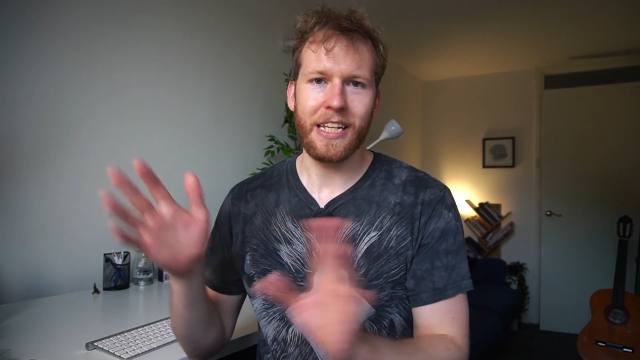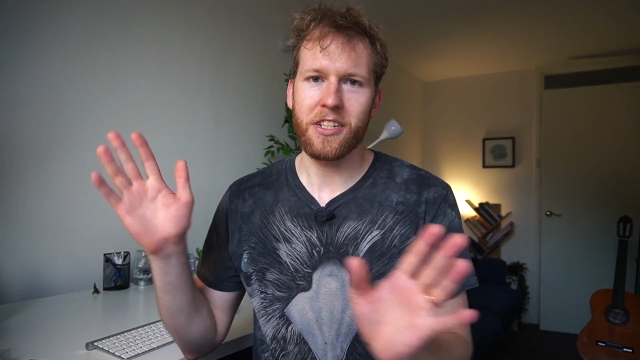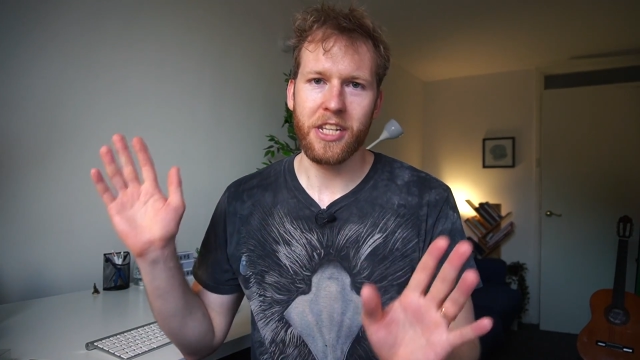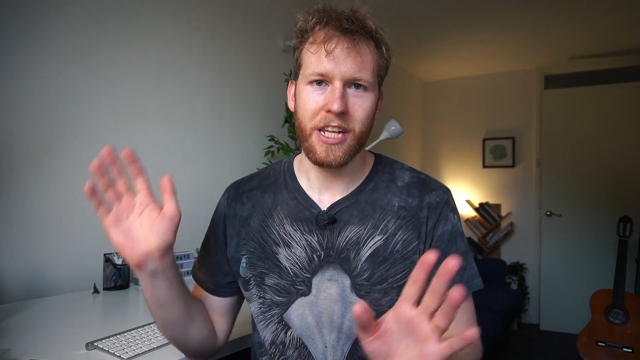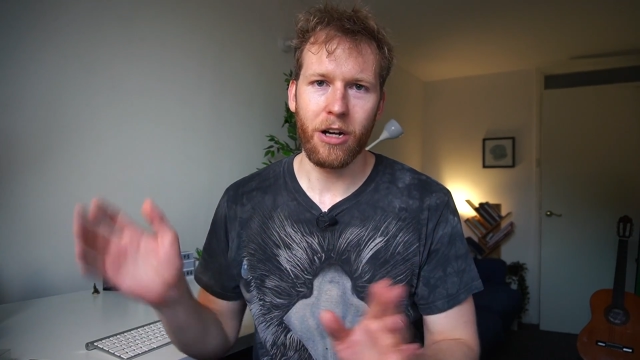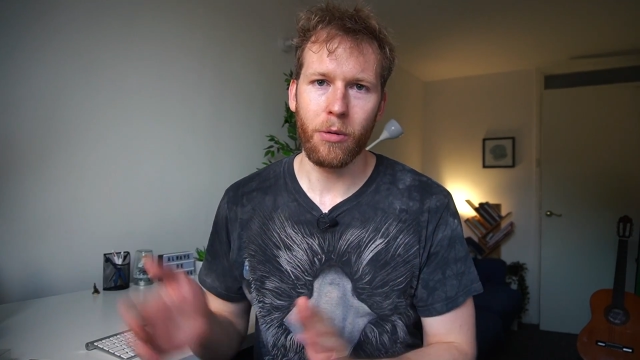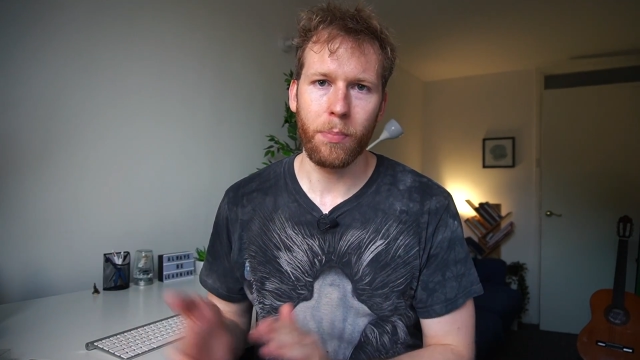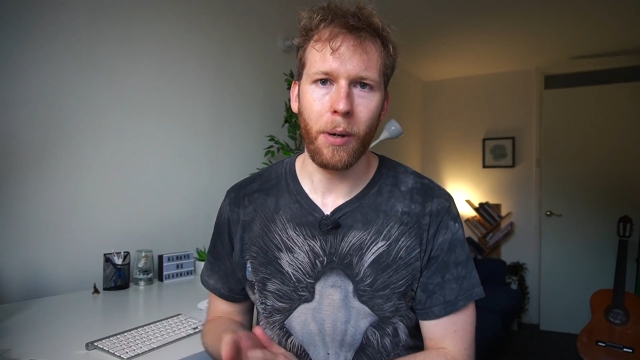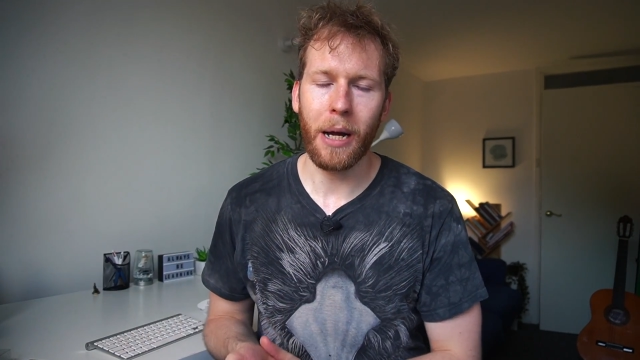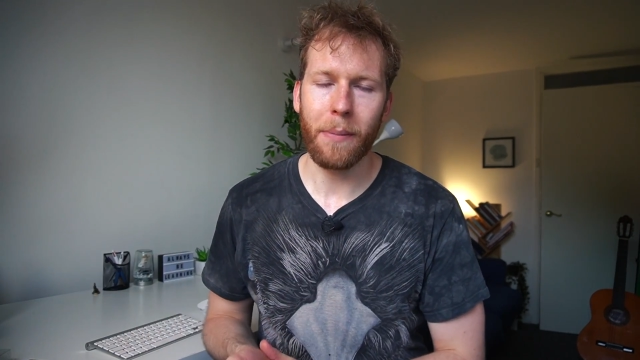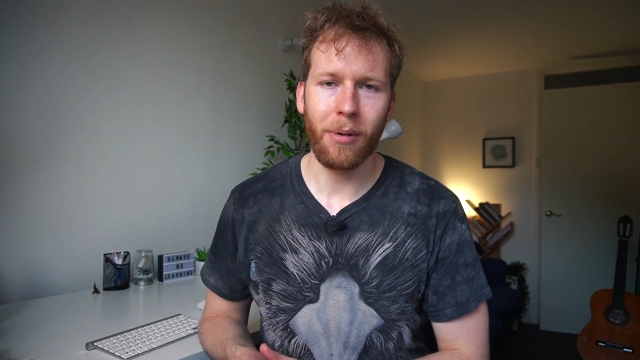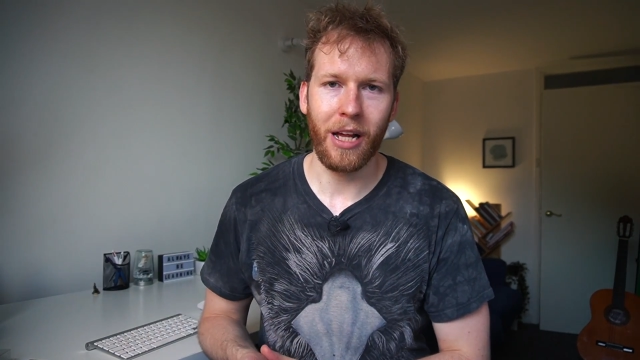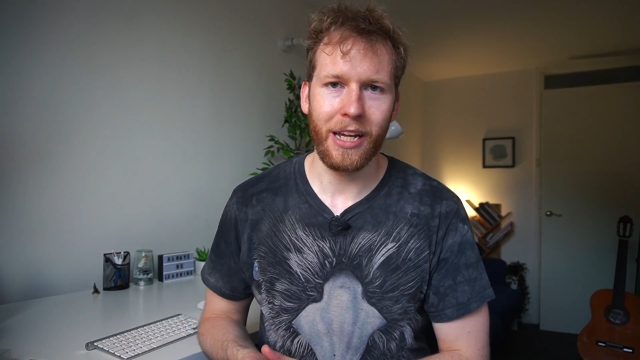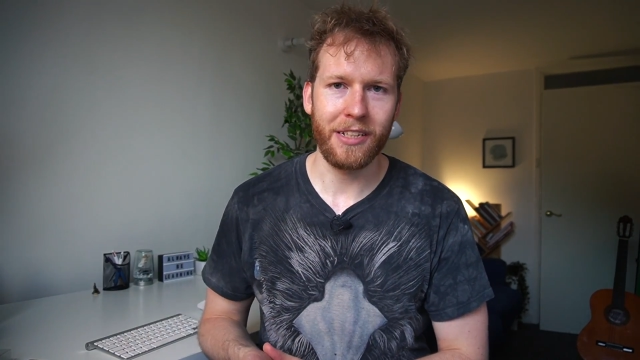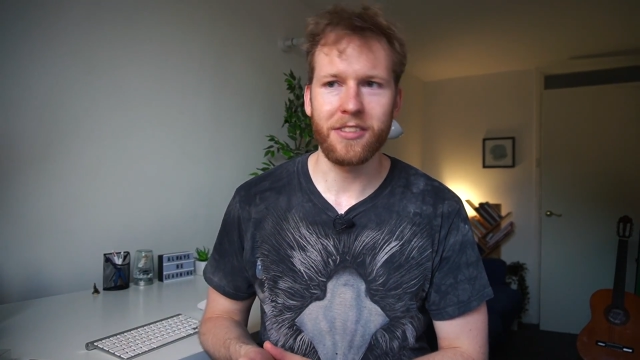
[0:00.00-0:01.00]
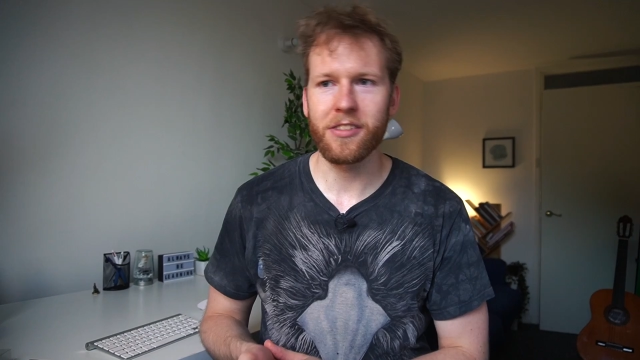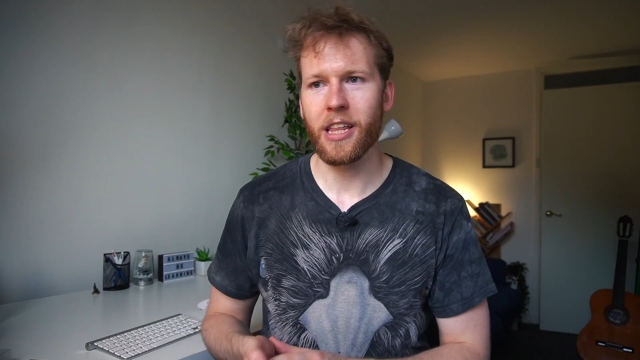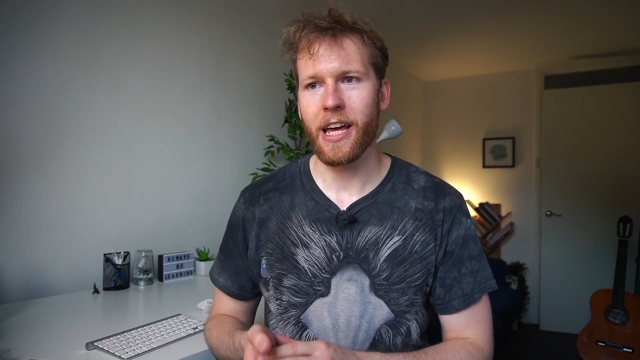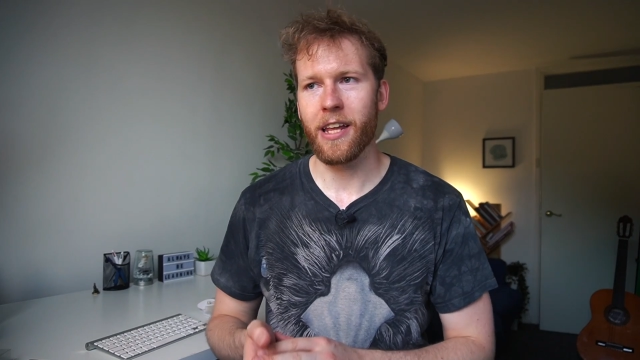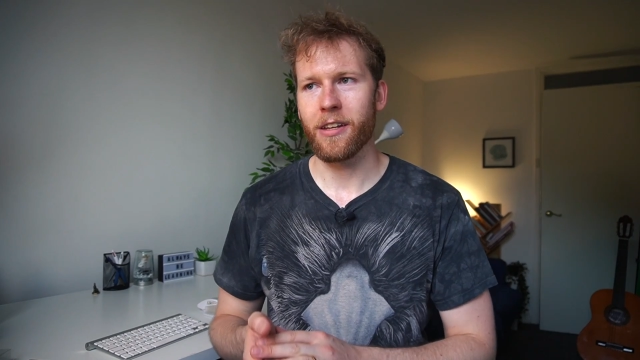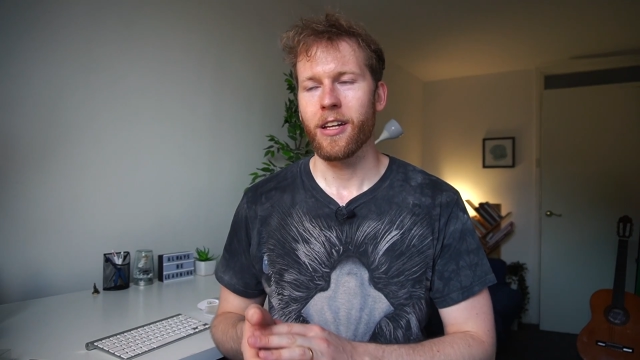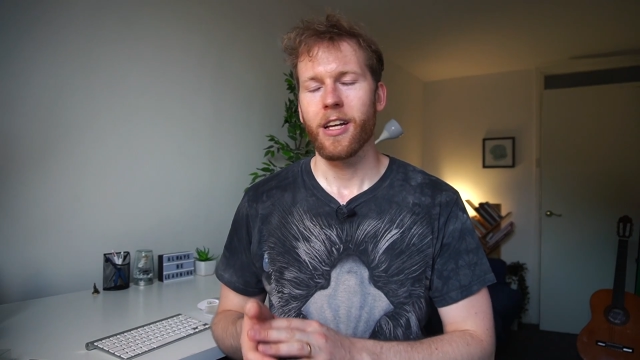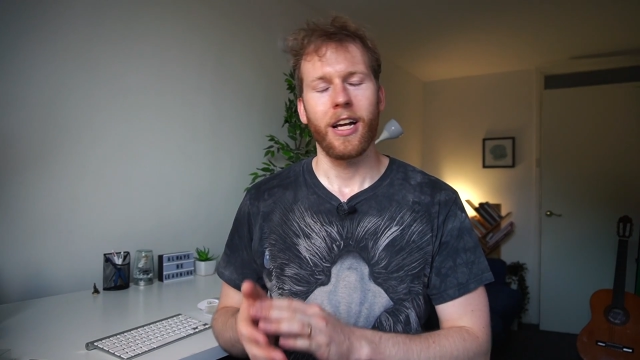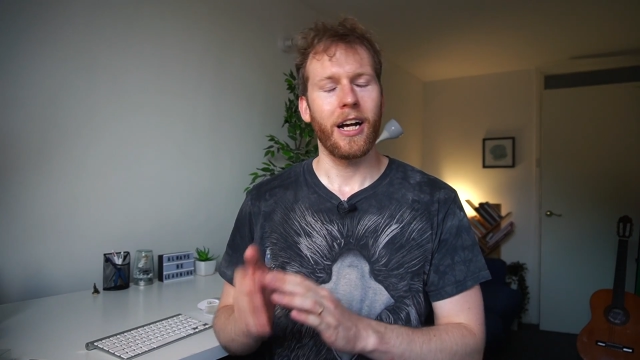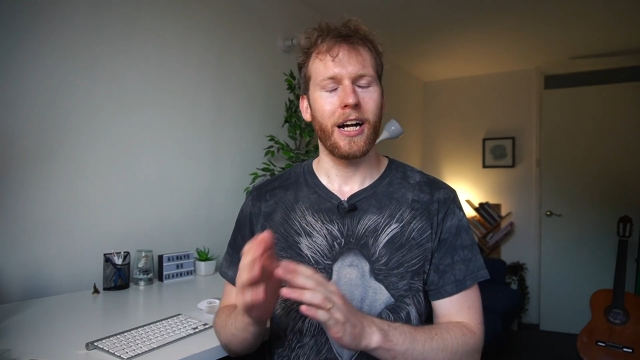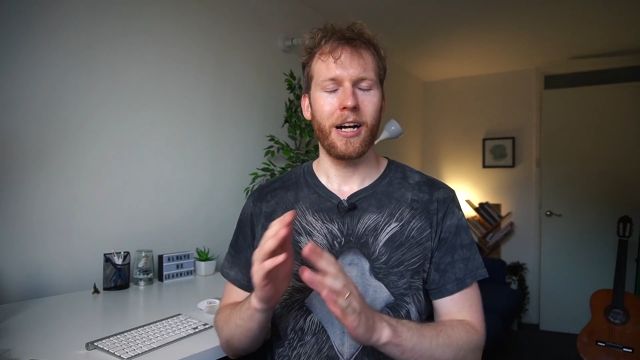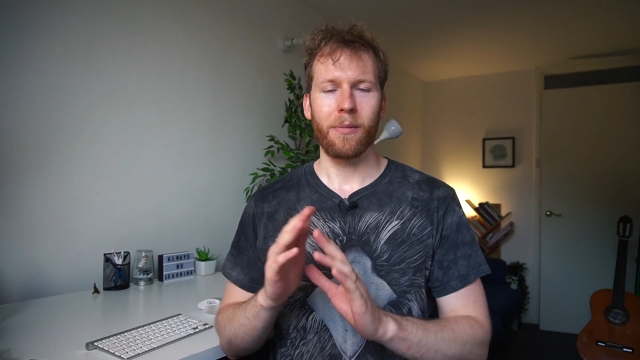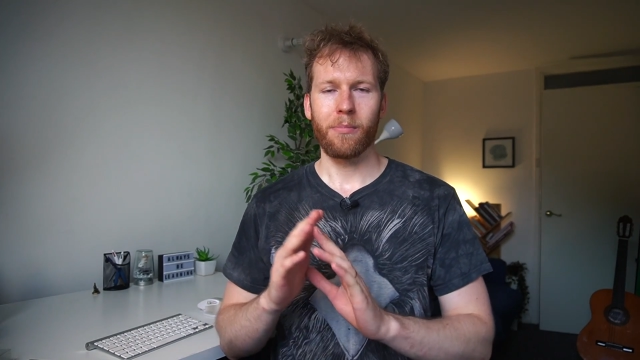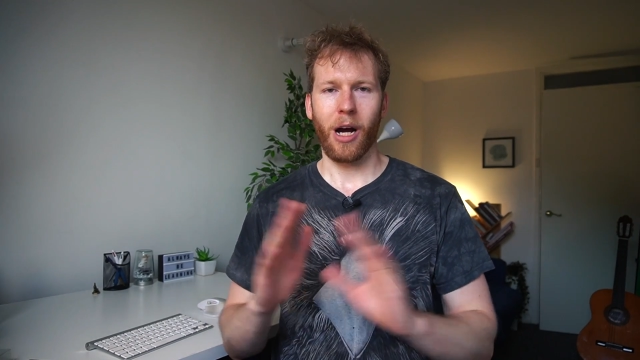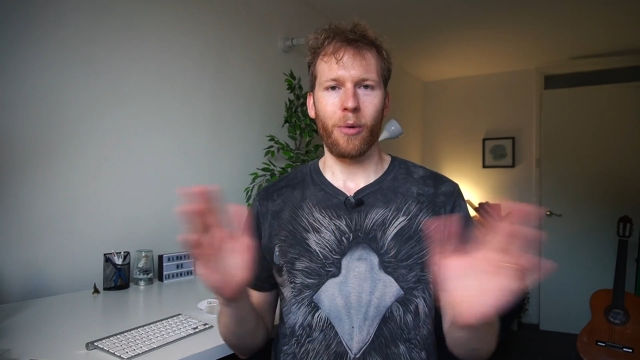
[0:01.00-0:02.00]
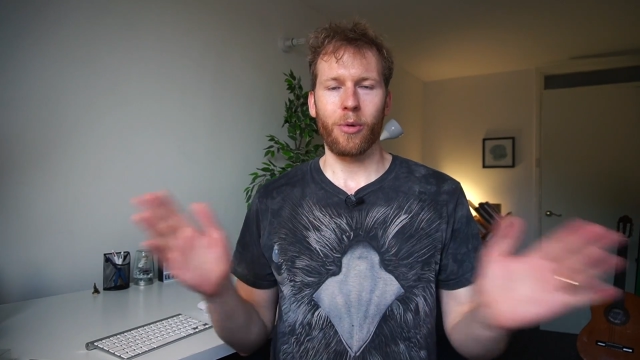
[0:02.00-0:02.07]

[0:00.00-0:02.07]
ETL pipelines, then um,